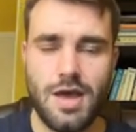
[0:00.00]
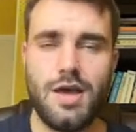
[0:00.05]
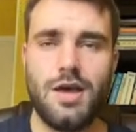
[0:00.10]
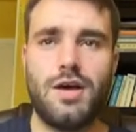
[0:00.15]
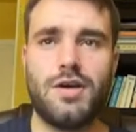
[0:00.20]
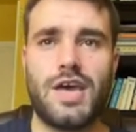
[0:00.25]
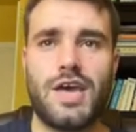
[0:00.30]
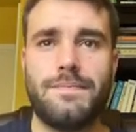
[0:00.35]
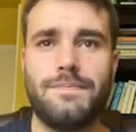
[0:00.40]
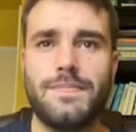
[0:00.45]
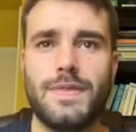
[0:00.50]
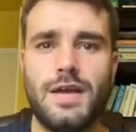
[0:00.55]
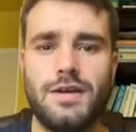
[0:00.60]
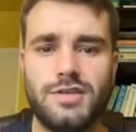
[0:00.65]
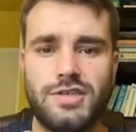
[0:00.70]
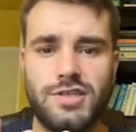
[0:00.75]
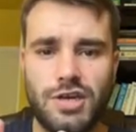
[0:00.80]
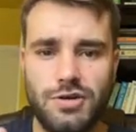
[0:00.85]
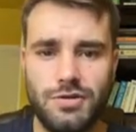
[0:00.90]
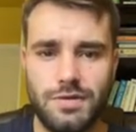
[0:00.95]
Okay,
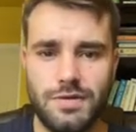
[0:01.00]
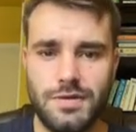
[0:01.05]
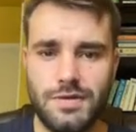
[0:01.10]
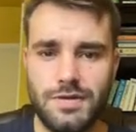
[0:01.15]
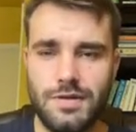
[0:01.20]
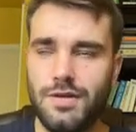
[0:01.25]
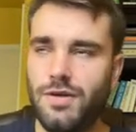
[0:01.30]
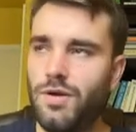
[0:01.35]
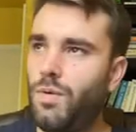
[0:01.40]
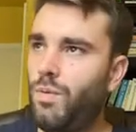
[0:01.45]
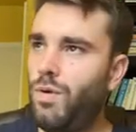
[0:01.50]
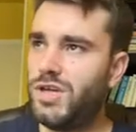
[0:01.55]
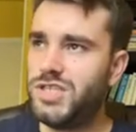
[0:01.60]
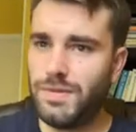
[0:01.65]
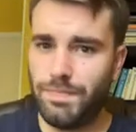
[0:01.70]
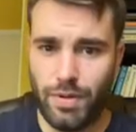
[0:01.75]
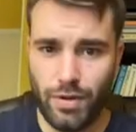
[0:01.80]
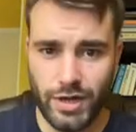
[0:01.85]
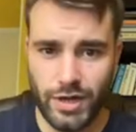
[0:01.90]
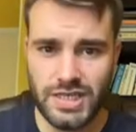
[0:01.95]
so what's the
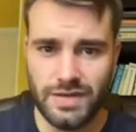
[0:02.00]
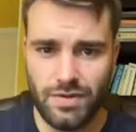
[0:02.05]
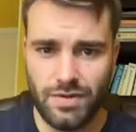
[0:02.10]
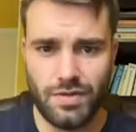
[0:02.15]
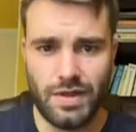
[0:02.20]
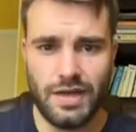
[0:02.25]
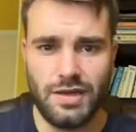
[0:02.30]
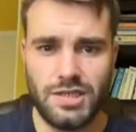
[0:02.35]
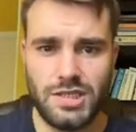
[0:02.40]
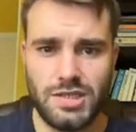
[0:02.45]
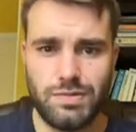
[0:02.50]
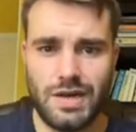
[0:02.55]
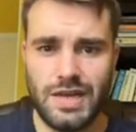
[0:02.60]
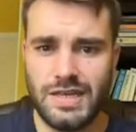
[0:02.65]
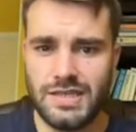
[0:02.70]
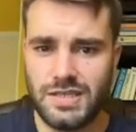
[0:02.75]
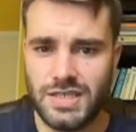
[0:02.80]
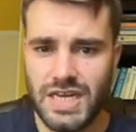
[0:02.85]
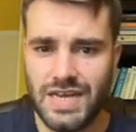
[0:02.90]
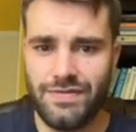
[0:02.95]
point of all this? Well,
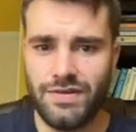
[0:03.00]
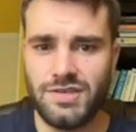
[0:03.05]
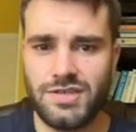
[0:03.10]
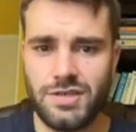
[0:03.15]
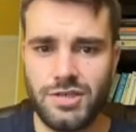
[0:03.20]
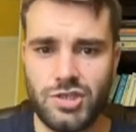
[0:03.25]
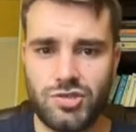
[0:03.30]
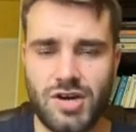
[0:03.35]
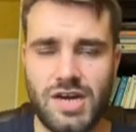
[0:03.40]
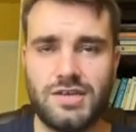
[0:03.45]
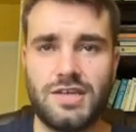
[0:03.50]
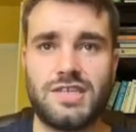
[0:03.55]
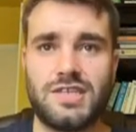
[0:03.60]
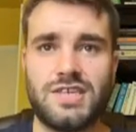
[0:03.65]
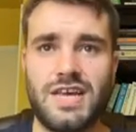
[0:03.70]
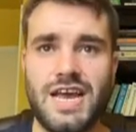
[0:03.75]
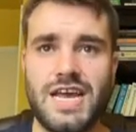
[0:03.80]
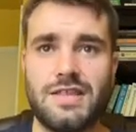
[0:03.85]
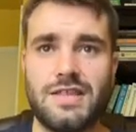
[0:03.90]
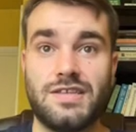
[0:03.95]
is Stevenson trying to
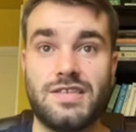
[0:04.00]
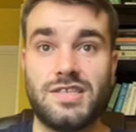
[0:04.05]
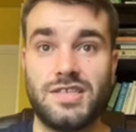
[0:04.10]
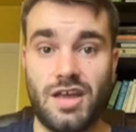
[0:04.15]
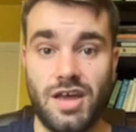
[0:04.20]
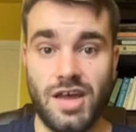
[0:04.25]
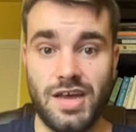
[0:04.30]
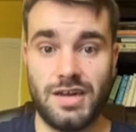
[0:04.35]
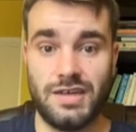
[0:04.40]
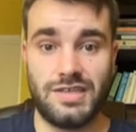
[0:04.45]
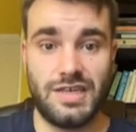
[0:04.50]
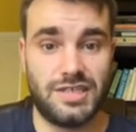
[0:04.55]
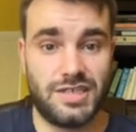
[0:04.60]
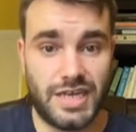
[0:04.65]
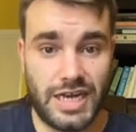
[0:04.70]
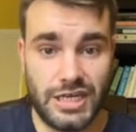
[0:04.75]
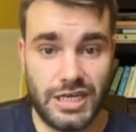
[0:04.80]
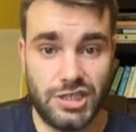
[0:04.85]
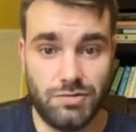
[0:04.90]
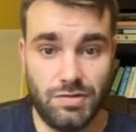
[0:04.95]
say that science is
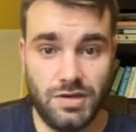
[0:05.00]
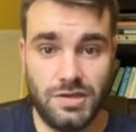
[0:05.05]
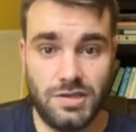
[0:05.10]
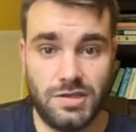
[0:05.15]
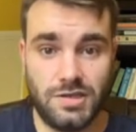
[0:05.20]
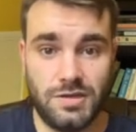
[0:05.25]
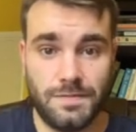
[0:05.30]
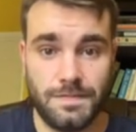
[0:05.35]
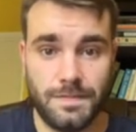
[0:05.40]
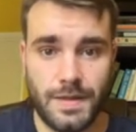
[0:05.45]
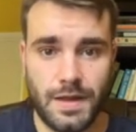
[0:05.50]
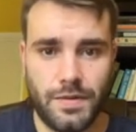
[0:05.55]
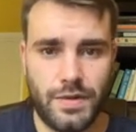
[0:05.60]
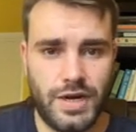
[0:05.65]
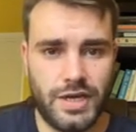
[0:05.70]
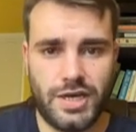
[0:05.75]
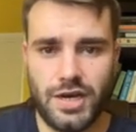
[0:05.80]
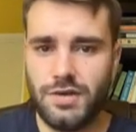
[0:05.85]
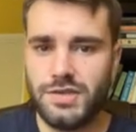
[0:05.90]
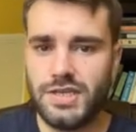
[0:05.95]
dangerous? That
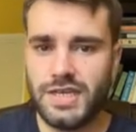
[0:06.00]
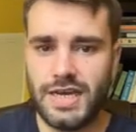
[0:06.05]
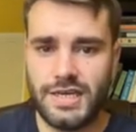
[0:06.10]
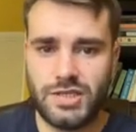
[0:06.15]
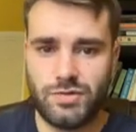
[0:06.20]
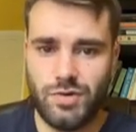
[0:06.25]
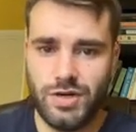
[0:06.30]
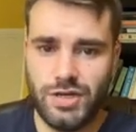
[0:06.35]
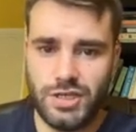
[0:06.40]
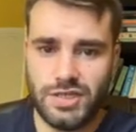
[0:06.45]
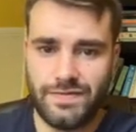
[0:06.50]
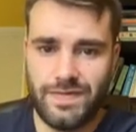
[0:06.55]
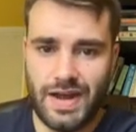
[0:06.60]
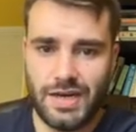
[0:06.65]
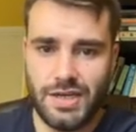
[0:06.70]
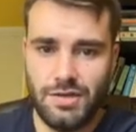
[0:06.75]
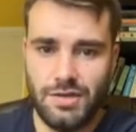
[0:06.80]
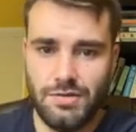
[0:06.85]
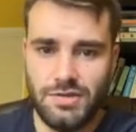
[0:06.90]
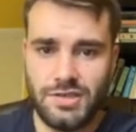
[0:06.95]
it goes against religious
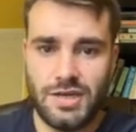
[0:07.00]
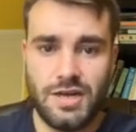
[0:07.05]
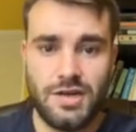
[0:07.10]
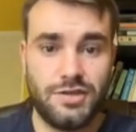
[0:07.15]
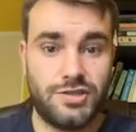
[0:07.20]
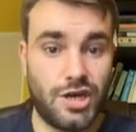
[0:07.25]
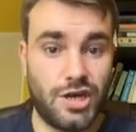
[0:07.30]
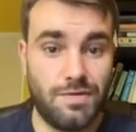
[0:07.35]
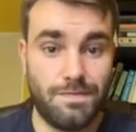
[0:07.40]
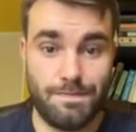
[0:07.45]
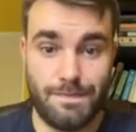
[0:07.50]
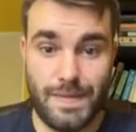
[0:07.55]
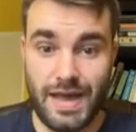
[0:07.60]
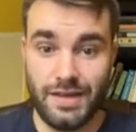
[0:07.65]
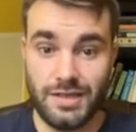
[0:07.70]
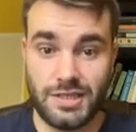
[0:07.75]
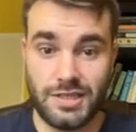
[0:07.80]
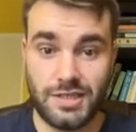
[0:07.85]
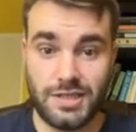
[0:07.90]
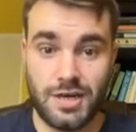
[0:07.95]
values? Don't
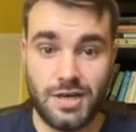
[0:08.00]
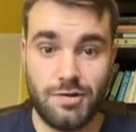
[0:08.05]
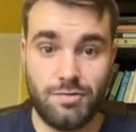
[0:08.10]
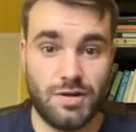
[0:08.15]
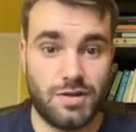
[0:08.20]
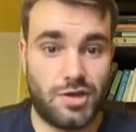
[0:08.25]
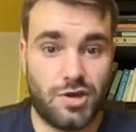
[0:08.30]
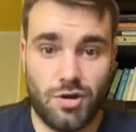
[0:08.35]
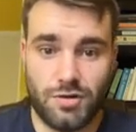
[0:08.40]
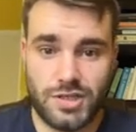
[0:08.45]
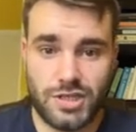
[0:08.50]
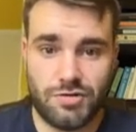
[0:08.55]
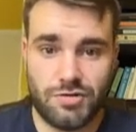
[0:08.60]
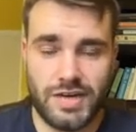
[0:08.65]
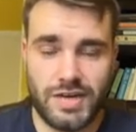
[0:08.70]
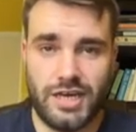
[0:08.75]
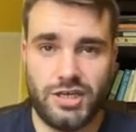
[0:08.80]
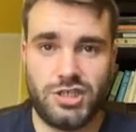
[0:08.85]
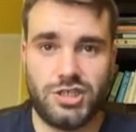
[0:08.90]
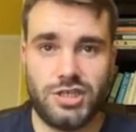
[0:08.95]
mess with God's
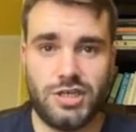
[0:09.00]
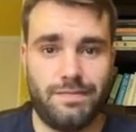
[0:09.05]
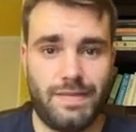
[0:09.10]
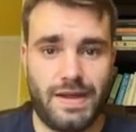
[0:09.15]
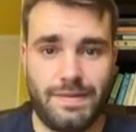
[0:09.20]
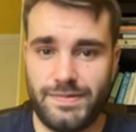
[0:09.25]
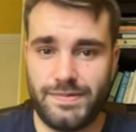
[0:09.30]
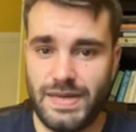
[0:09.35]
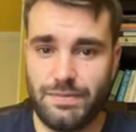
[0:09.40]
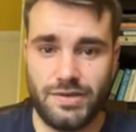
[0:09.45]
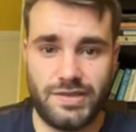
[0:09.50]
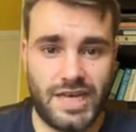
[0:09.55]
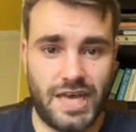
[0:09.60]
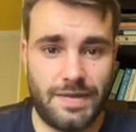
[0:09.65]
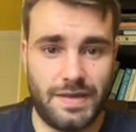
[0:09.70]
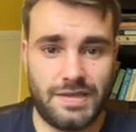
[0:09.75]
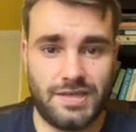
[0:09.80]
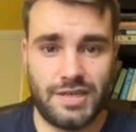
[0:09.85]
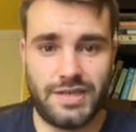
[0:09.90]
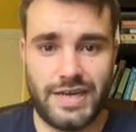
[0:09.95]
creation. People say
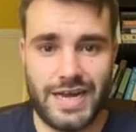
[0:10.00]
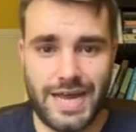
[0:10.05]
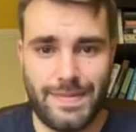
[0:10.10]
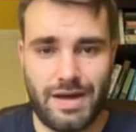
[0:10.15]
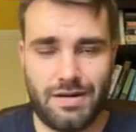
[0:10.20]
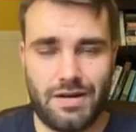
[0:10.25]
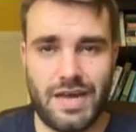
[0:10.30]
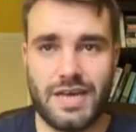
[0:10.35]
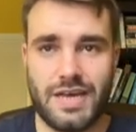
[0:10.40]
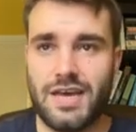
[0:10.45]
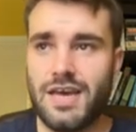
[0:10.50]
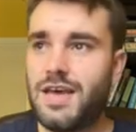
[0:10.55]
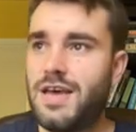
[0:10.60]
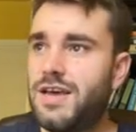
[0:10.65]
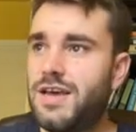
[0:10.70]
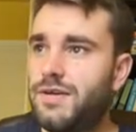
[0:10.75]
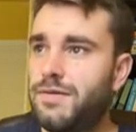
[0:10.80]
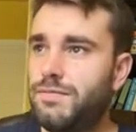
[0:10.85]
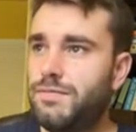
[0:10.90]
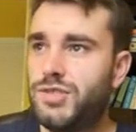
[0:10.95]
this today about, like,
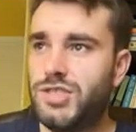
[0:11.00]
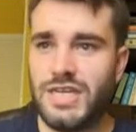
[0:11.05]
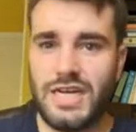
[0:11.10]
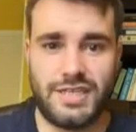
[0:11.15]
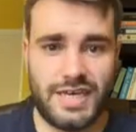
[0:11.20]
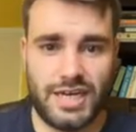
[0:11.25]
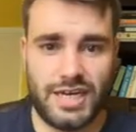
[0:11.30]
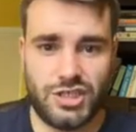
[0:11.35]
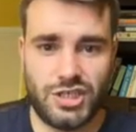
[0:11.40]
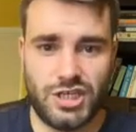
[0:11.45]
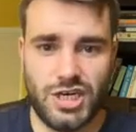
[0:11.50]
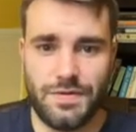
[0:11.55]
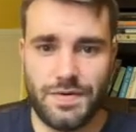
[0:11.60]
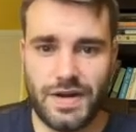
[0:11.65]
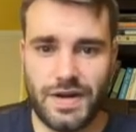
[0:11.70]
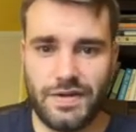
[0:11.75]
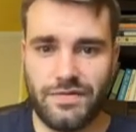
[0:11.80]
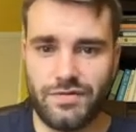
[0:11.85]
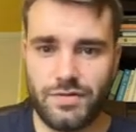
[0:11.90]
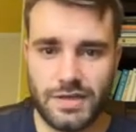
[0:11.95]
genetic
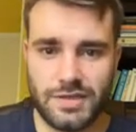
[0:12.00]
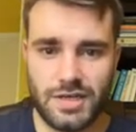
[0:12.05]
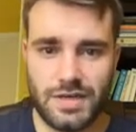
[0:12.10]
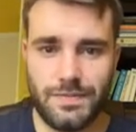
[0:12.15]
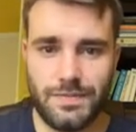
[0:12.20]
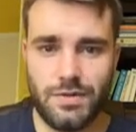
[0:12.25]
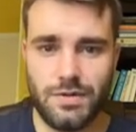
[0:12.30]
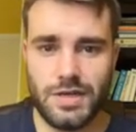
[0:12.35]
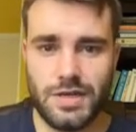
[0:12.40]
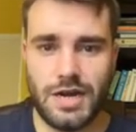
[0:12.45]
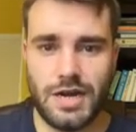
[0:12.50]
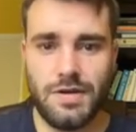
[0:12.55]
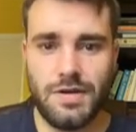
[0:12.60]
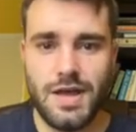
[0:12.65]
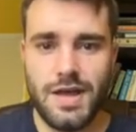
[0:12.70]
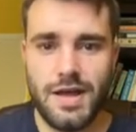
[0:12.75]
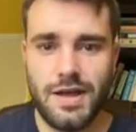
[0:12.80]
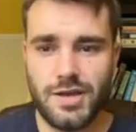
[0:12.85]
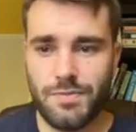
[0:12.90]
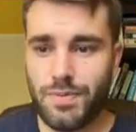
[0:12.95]
engineering, for example.
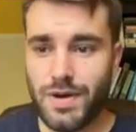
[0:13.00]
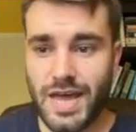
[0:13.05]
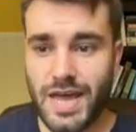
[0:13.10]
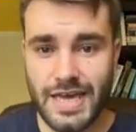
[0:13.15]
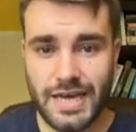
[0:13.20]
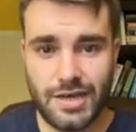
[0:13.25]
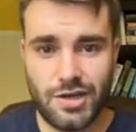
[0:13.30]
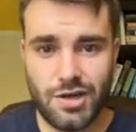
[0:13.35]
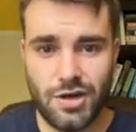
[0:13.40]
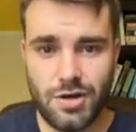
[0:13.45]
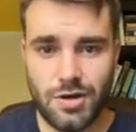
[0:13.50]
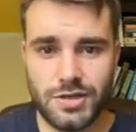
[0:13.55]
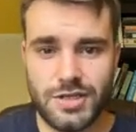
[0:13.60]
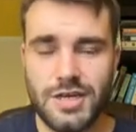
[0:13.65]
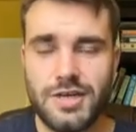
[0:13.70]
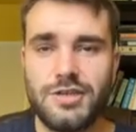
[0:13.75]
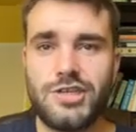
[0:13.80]
You're playing God.